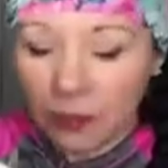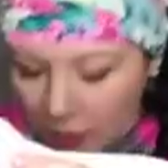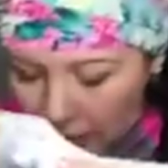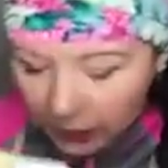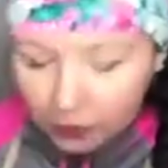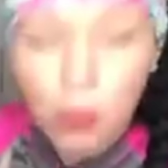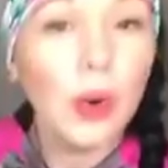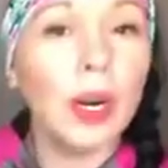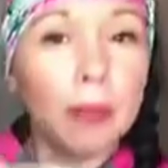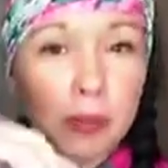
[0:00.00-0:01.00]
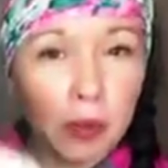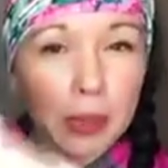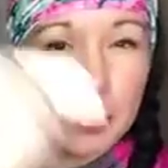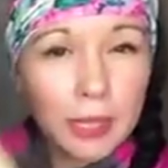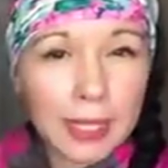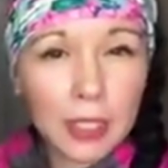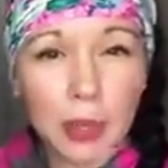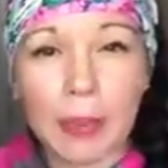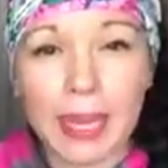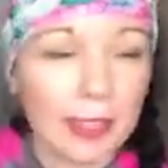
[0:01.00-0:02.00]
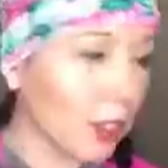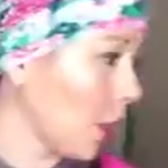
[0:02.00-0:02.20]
and fall on the floor before you put it into your paint and